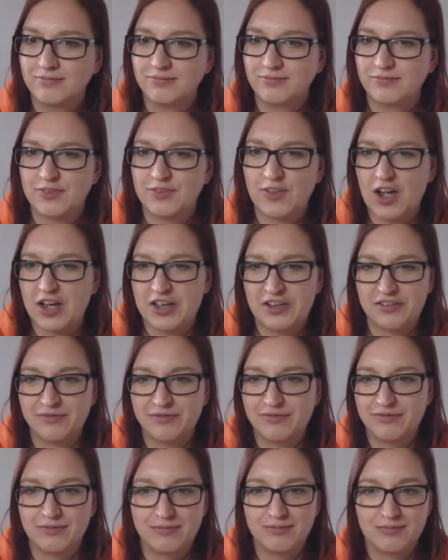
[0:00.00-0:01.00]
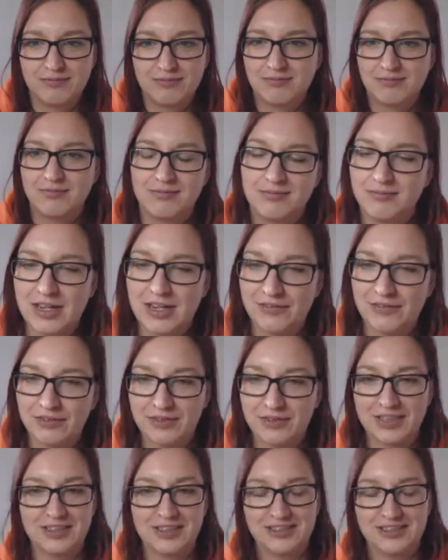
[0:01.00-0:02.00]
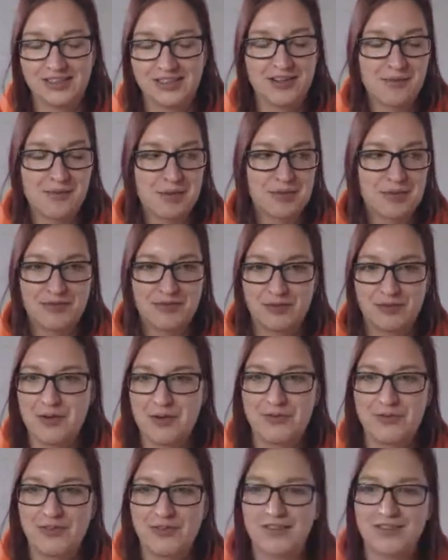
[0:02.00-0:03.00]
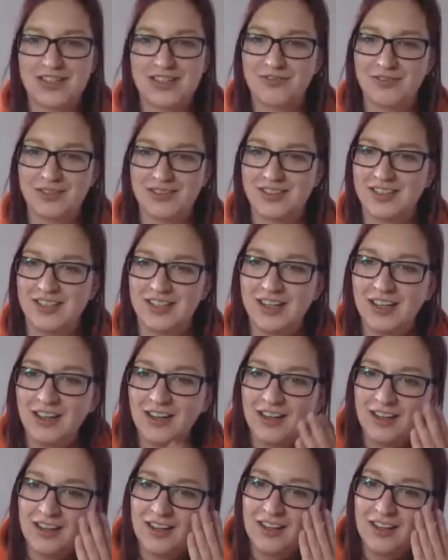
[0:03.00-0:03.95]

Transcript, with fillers: five, whatever it is. I can't remember, twelve five seventy.